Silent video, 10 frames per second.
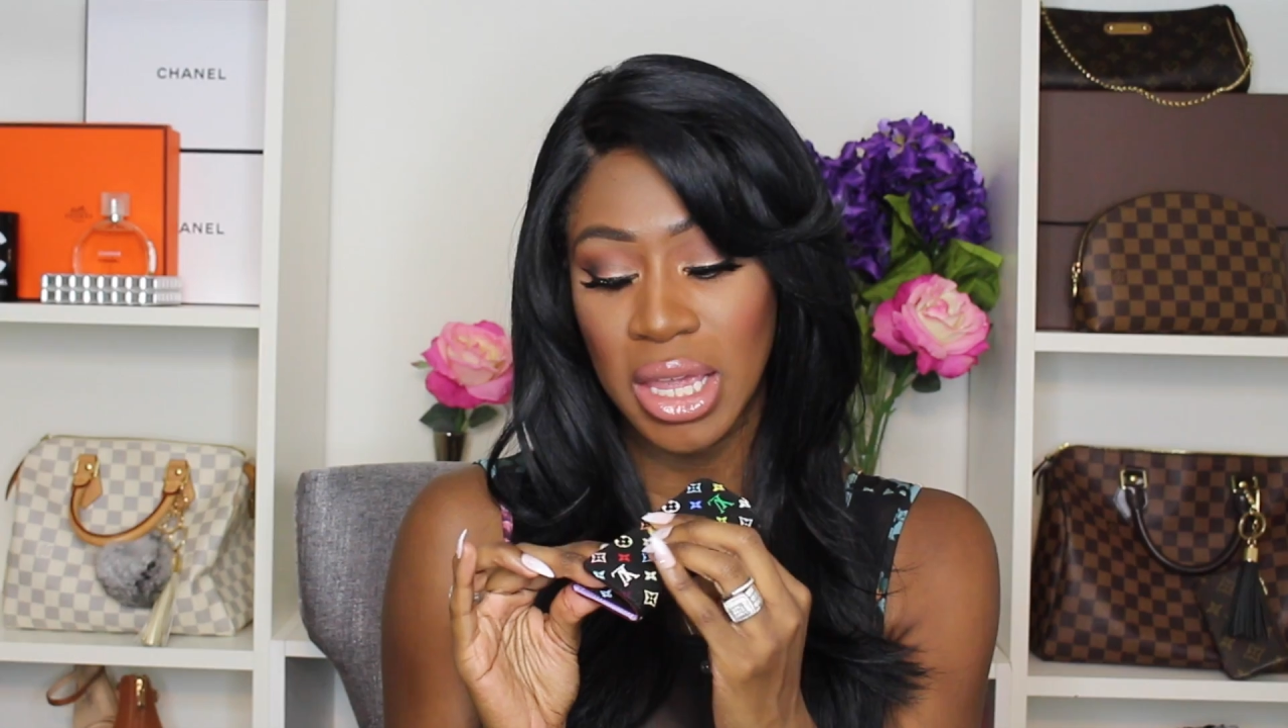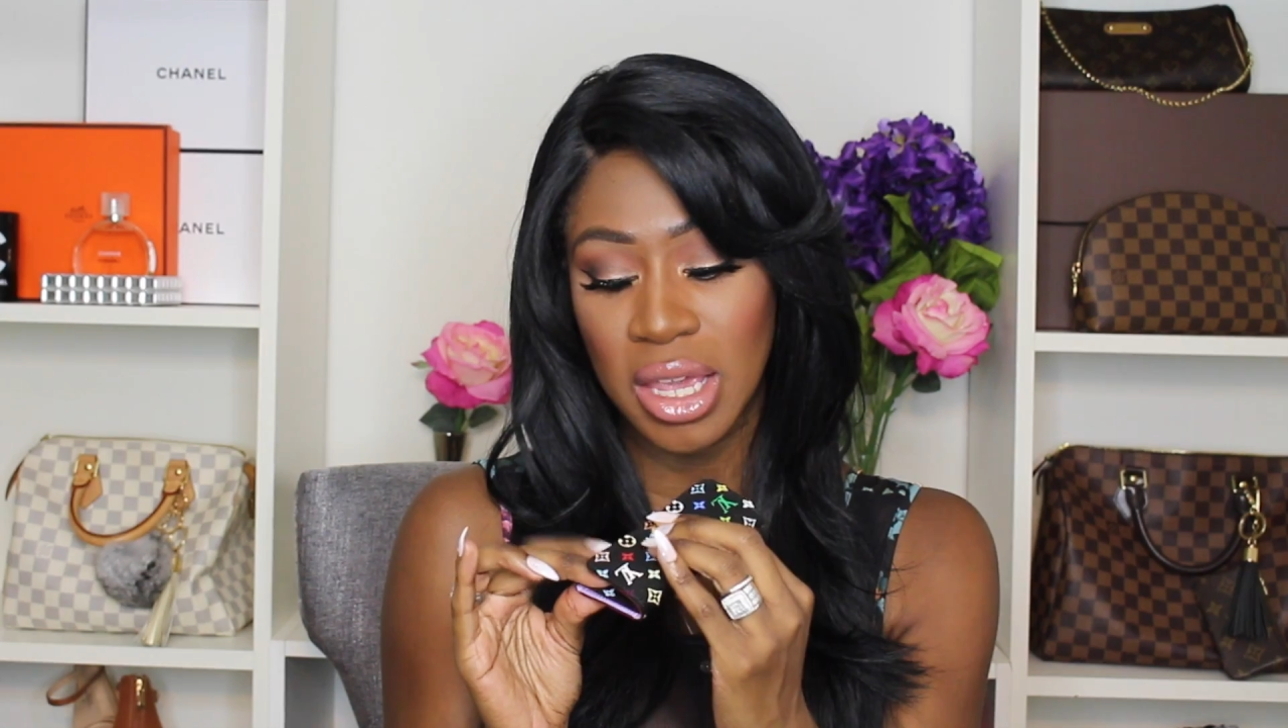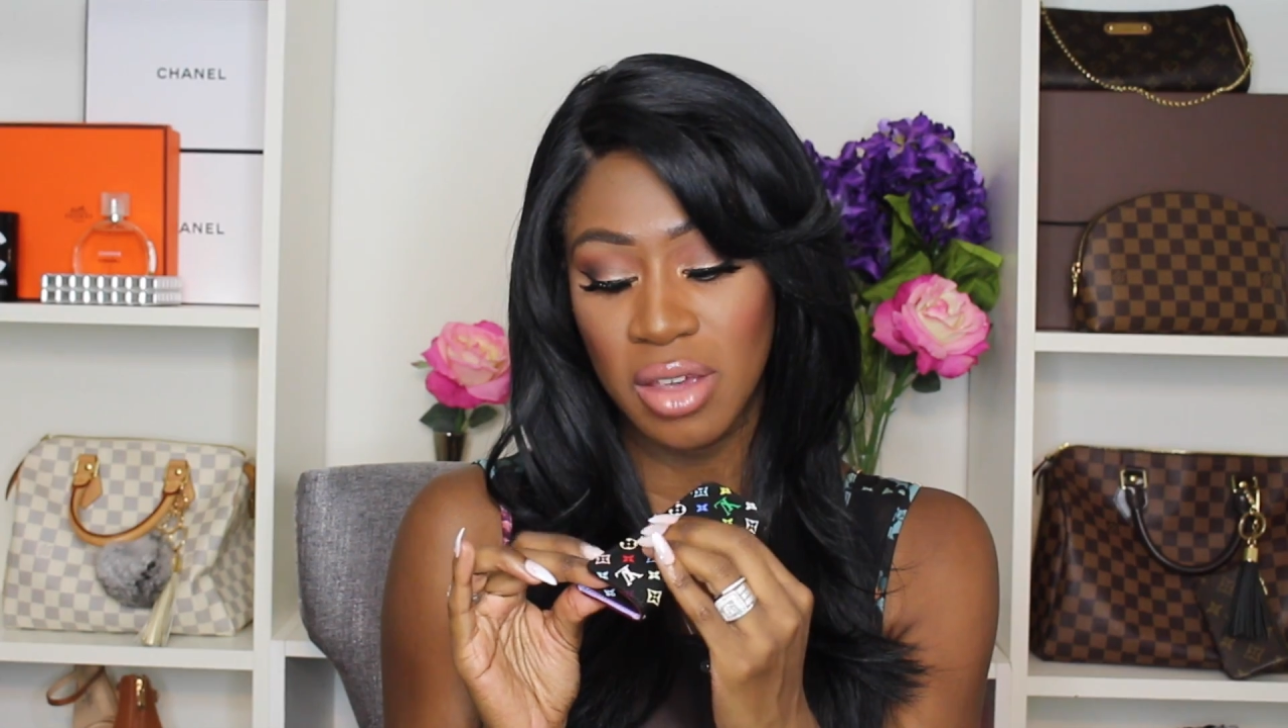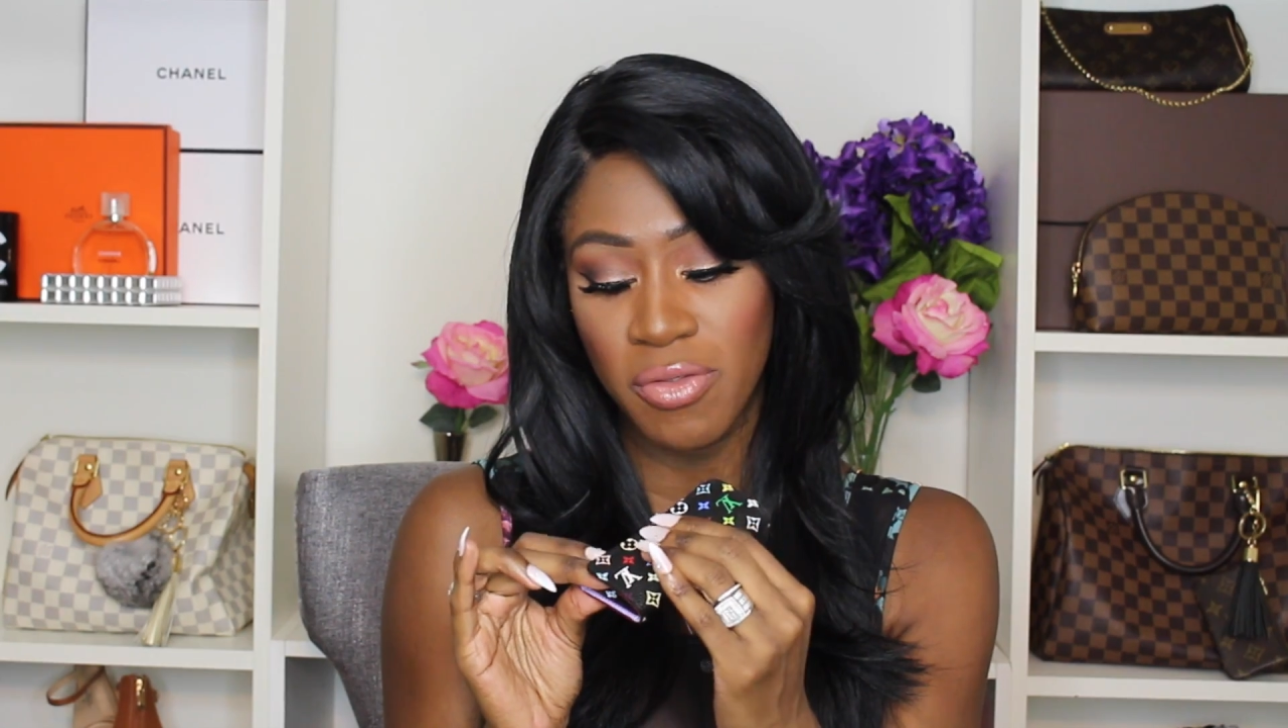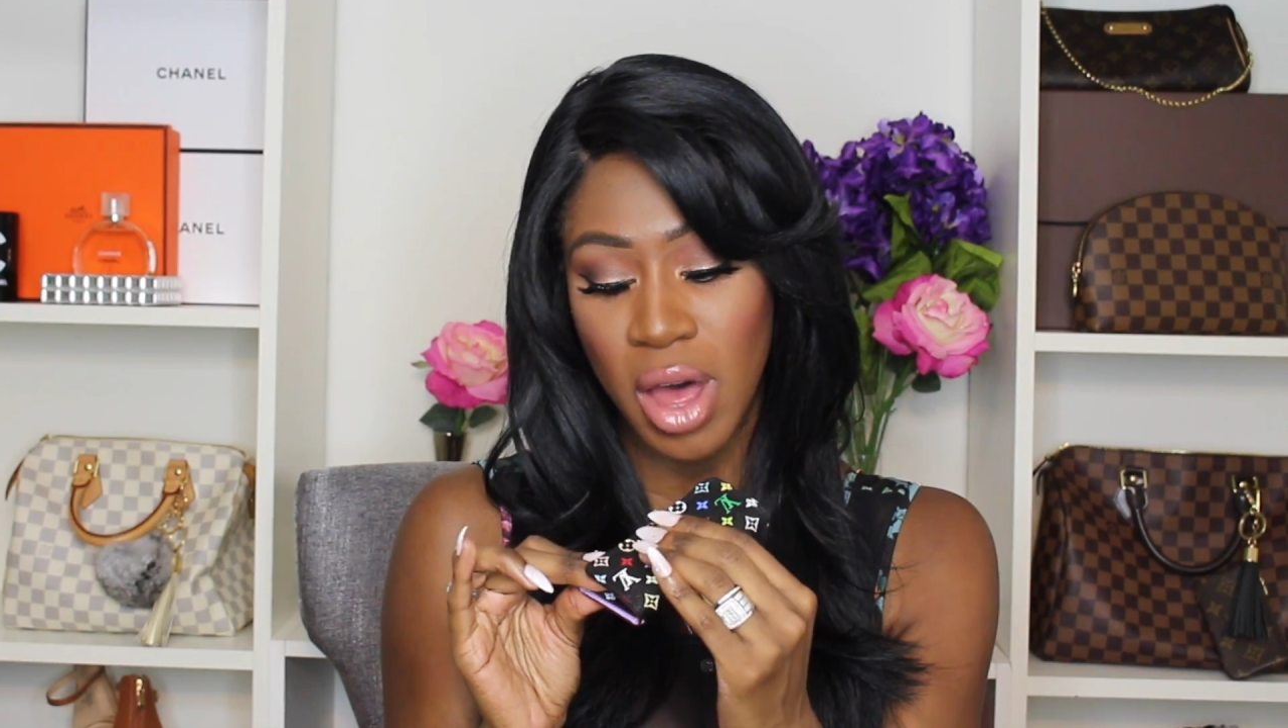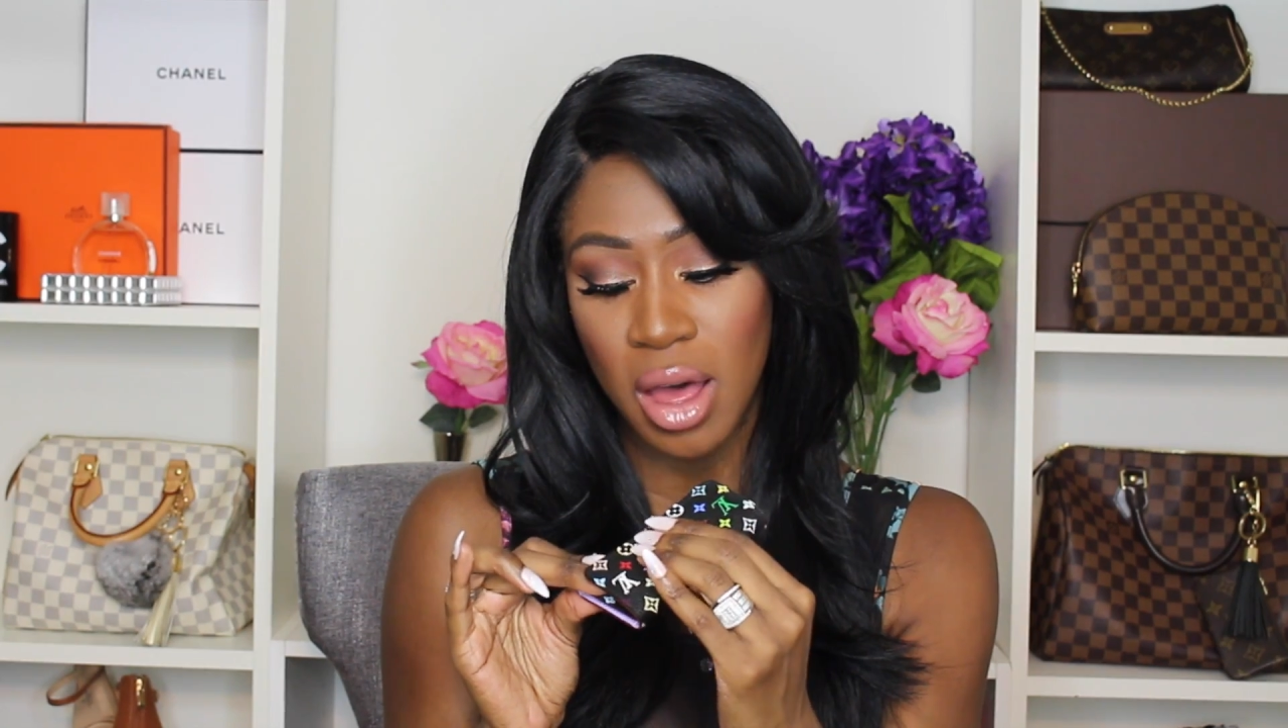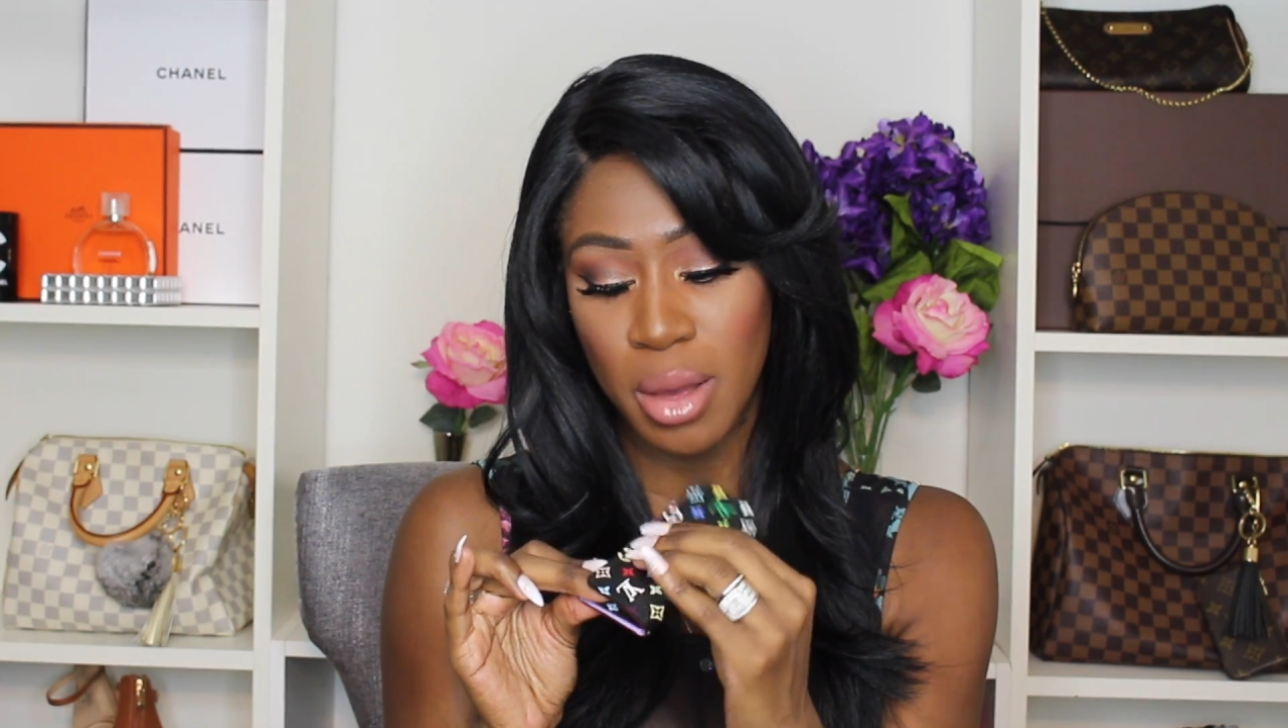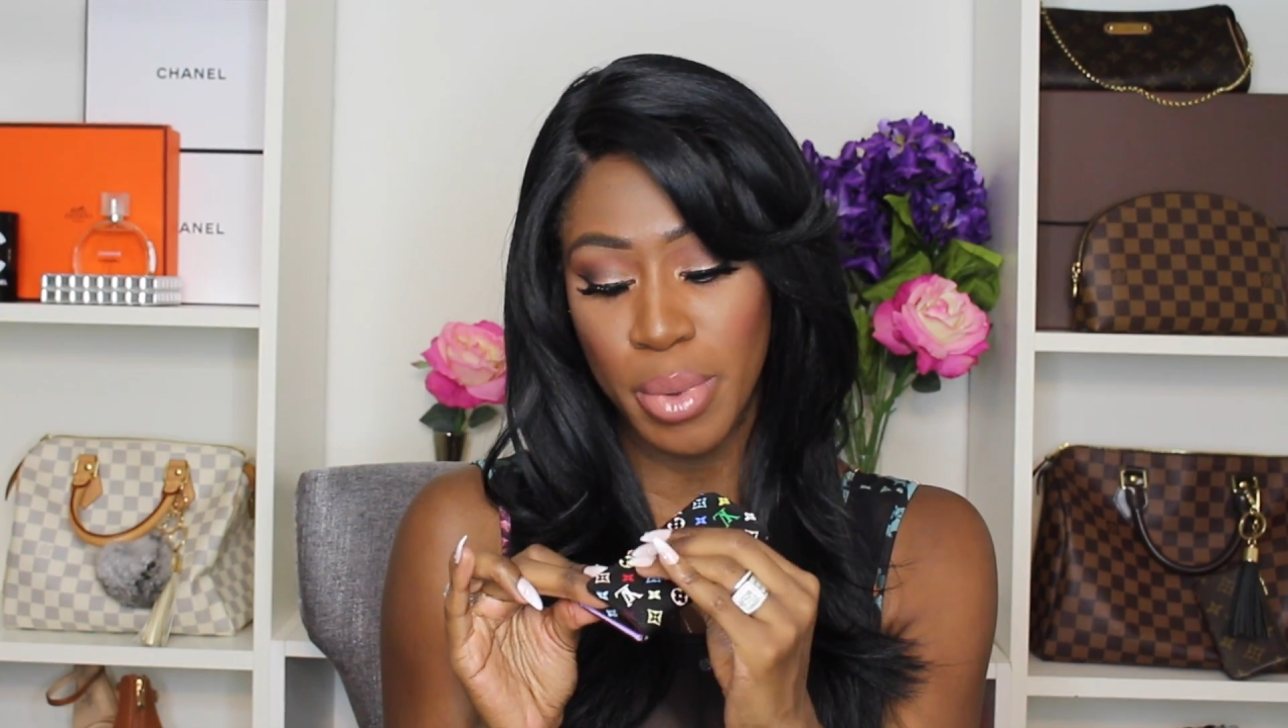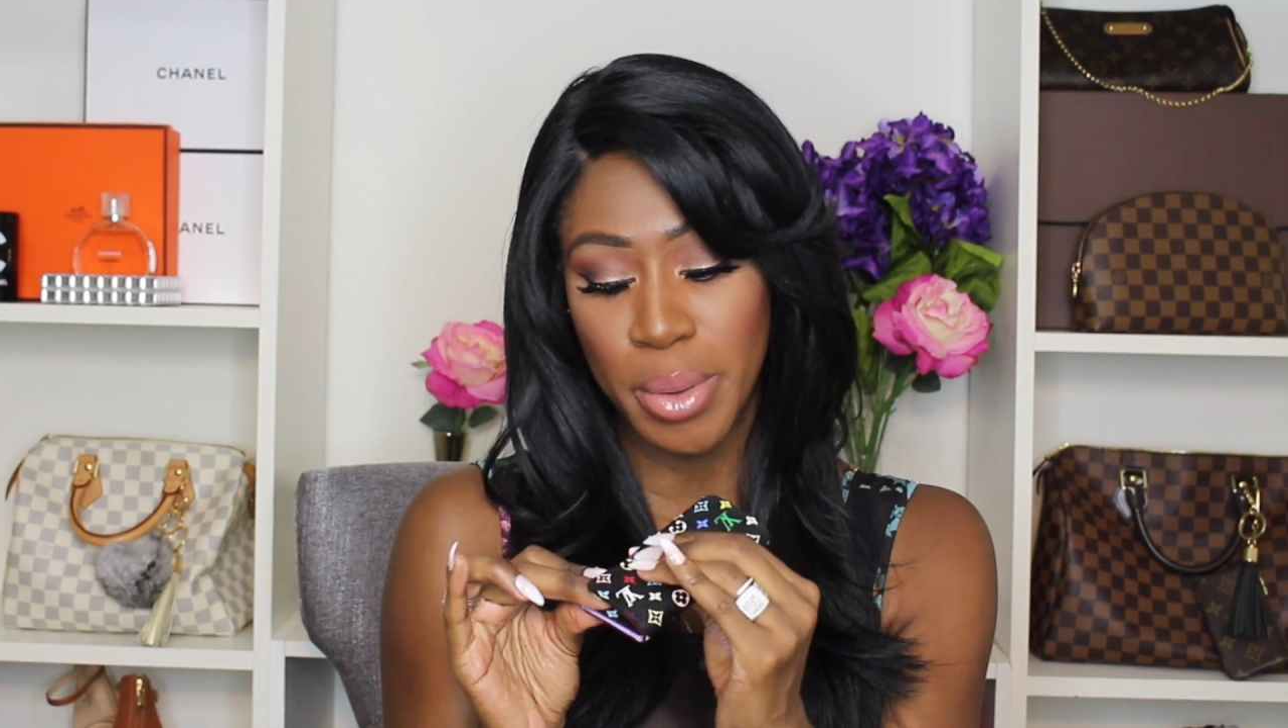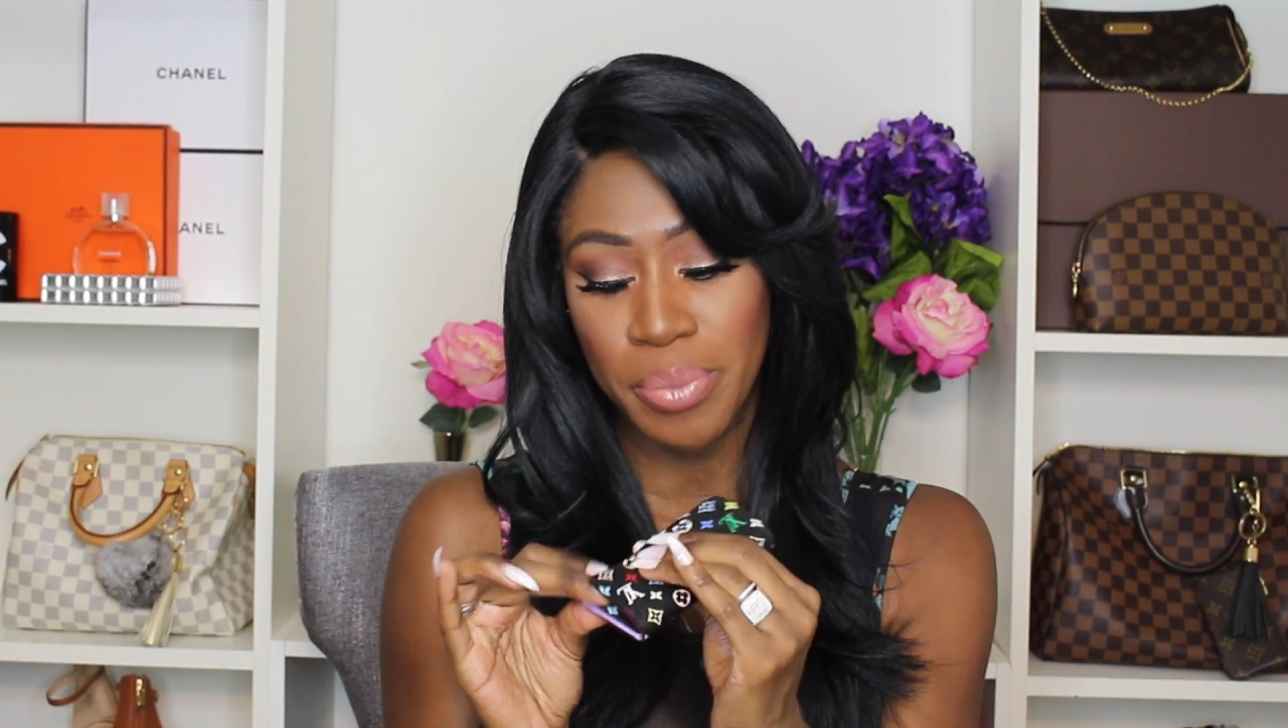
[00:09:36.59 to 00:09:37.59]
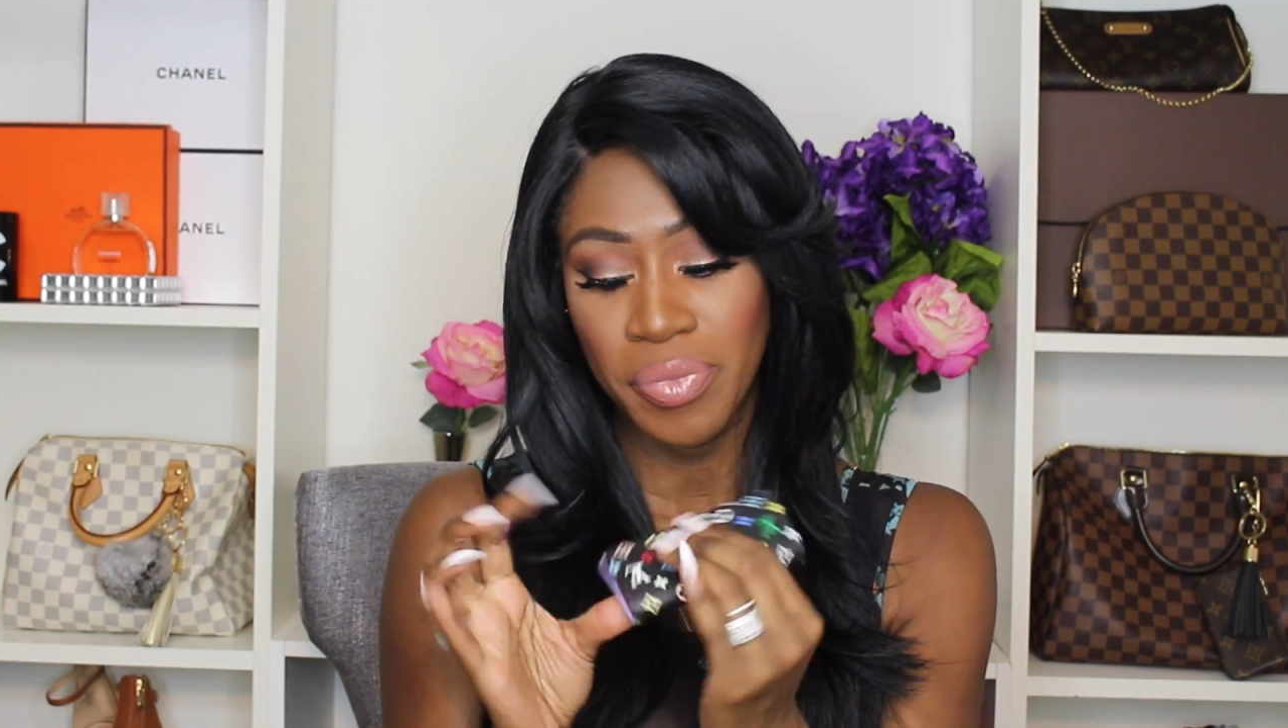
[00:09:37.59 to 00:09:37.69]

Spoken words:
key fob.